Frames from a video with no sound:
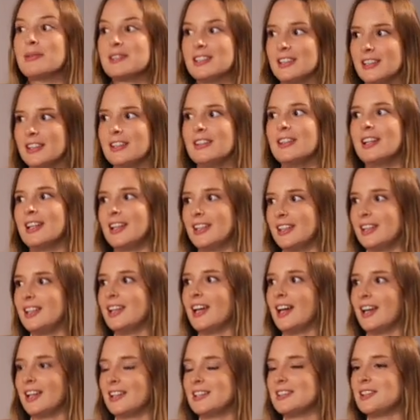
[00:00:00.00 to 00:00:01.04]
Absolutely,
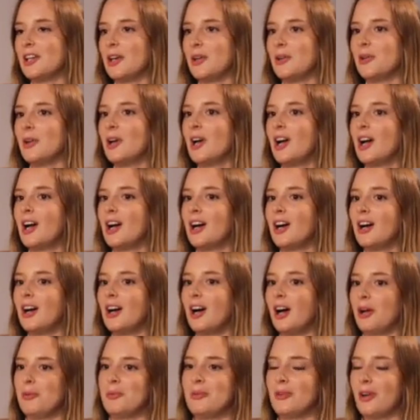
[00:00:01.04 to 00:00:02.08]
yeah. So
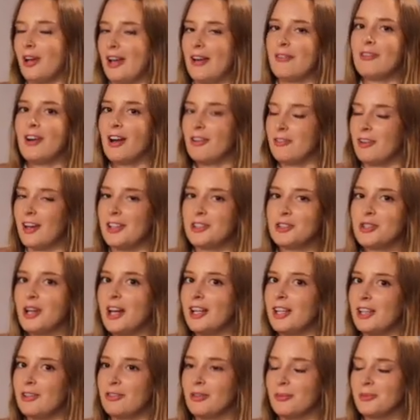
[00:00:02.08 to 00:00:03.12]
I've had
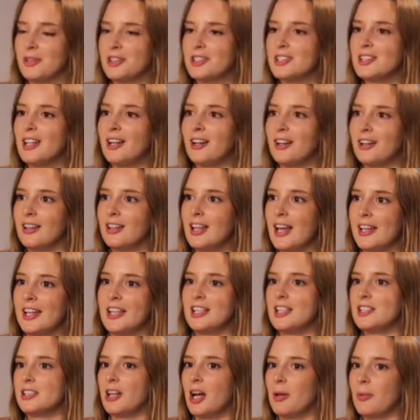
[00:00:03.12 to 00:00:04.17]
training from the start, and
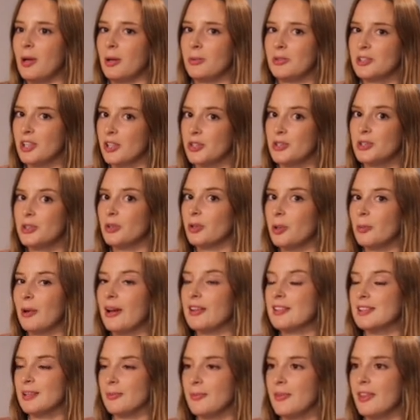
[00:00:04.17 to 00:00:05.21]
any time I was unsure
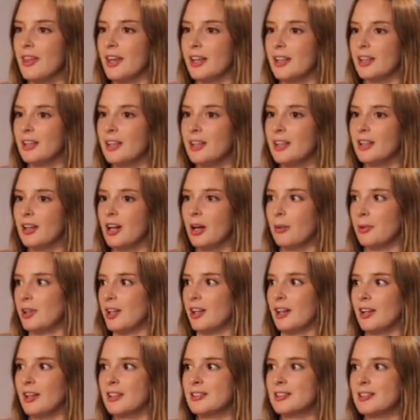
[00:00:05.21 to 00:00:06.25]
about something, I would
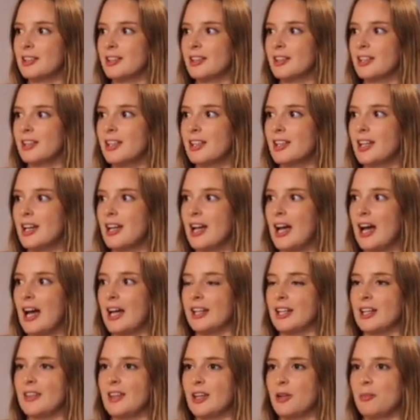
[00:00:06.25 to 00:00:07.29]
ask.
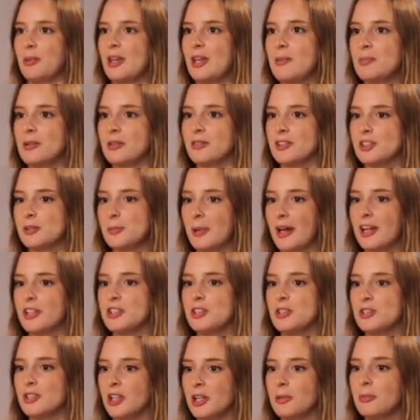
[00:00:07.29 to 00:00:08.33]
And I think people
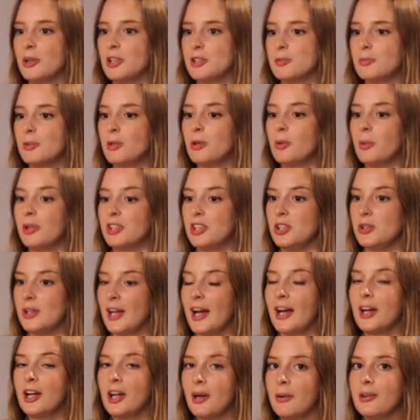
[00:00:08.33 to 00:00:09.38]
respect you so much more when you
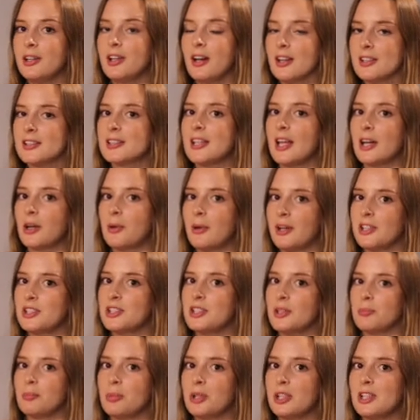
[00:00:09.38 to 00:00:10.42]
can go and ask that
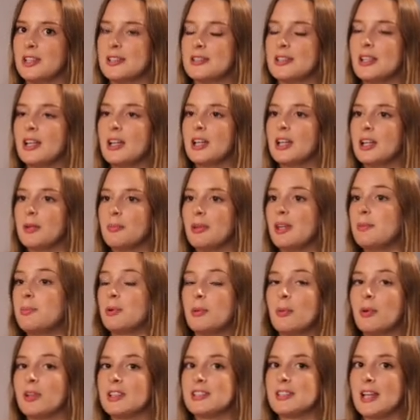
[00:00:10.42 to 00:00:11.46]
question, because
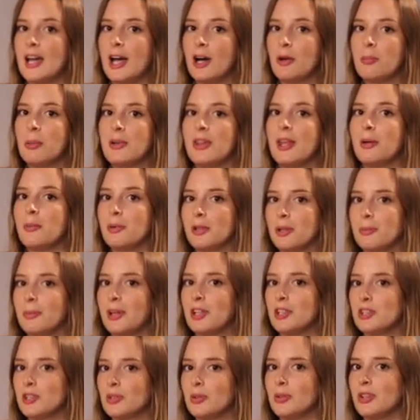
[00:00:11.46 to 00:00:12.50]
people want to help and they want to
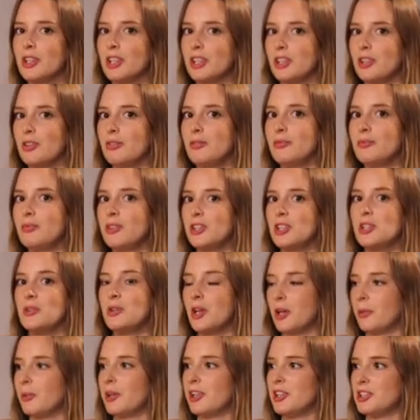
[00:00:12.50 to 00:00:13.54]
make sure that you
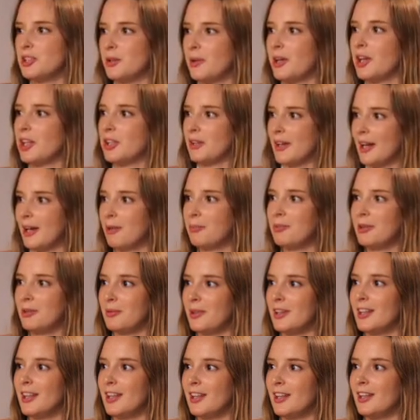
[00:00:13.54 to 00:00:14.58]
know what you're doing and you're happy
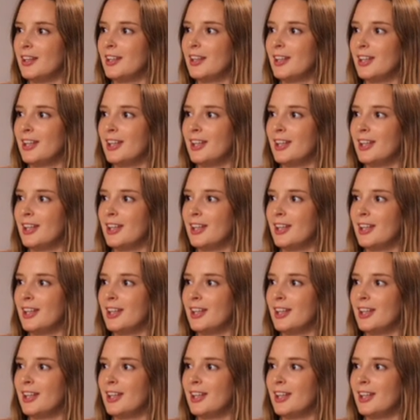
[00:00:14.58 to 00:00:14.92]
with it.